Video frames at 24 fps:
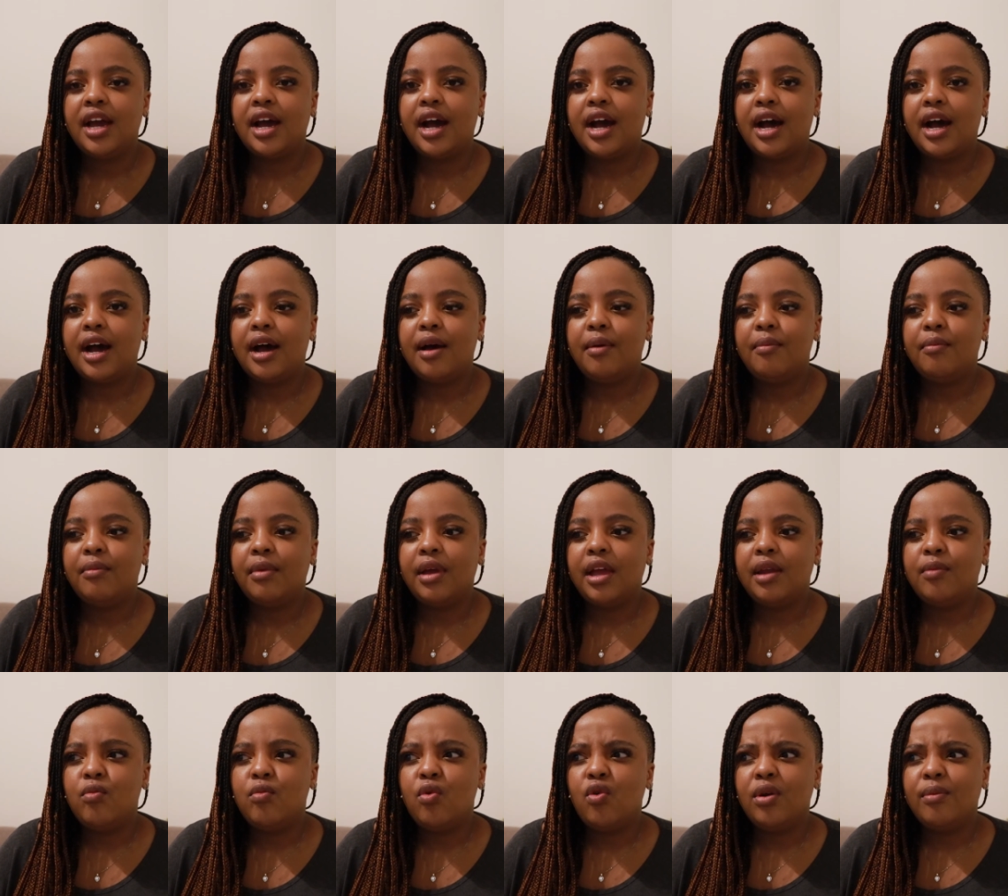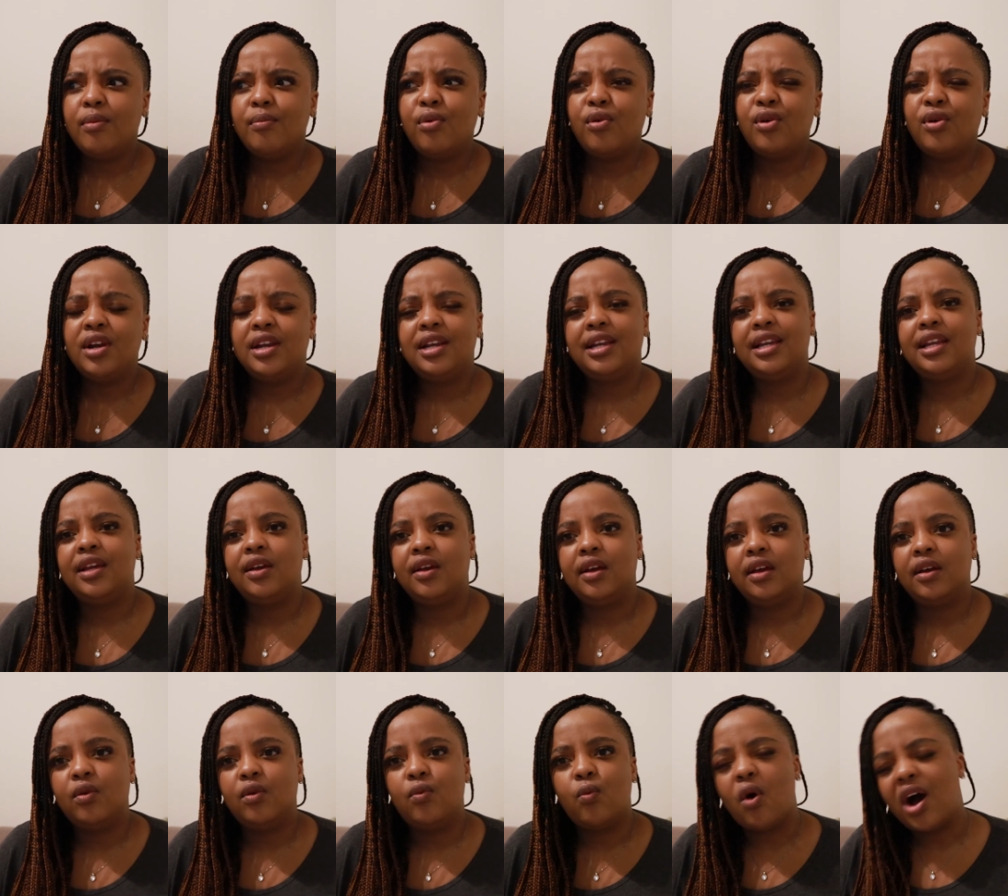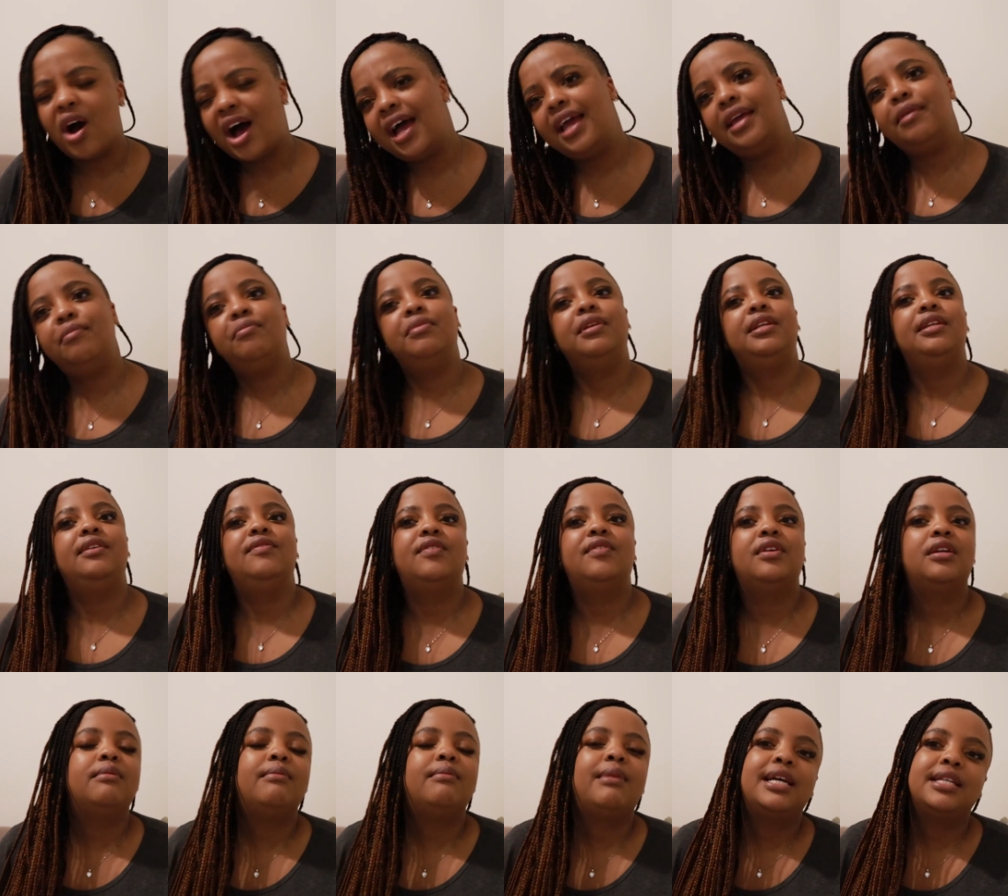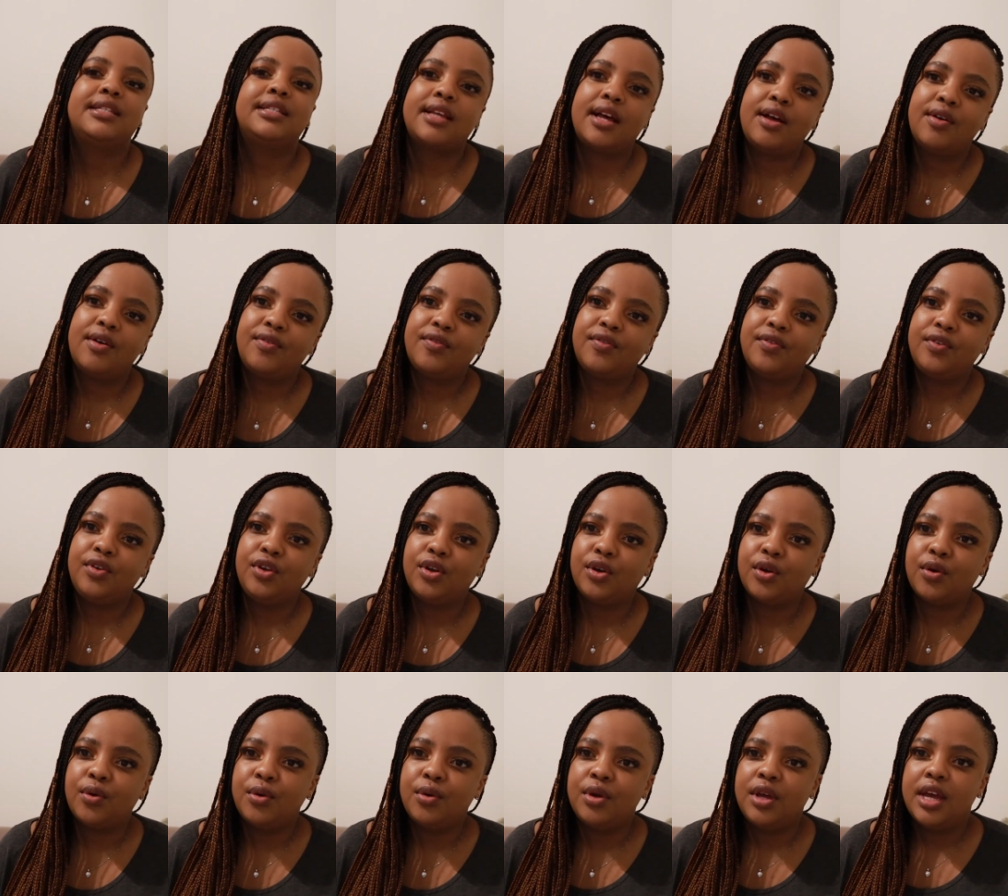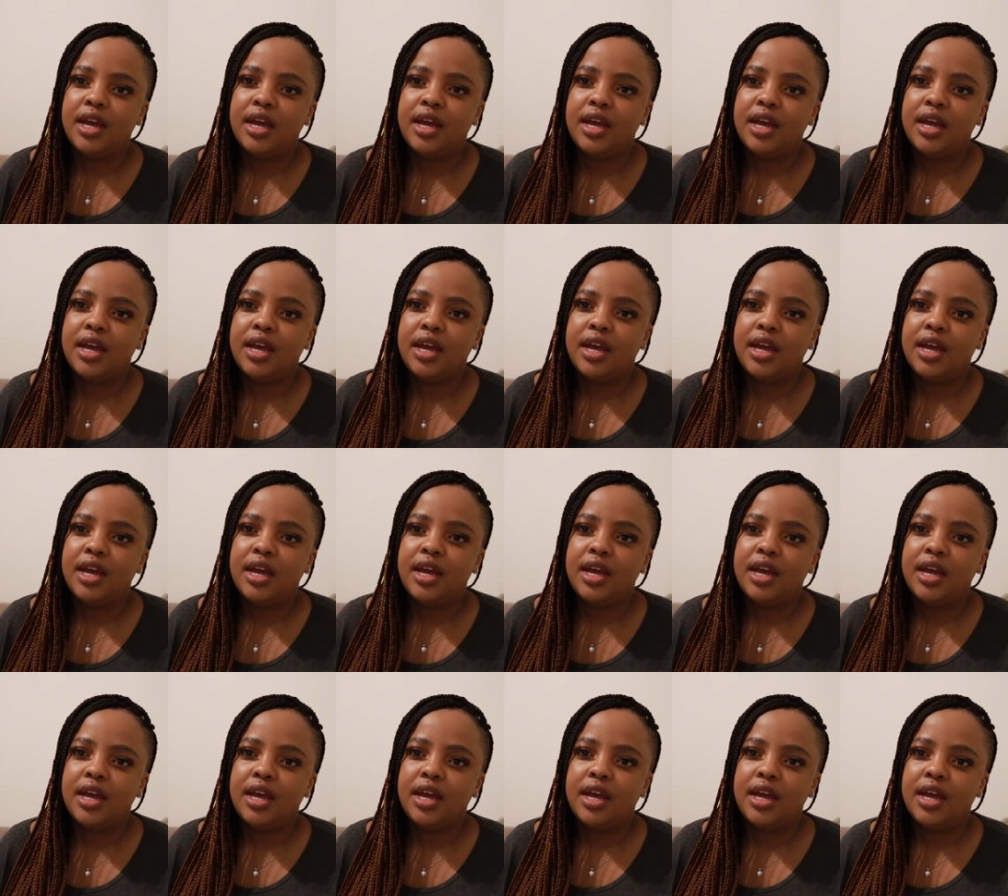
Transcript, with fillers: Um, and more importantly, why believe in myself, you know?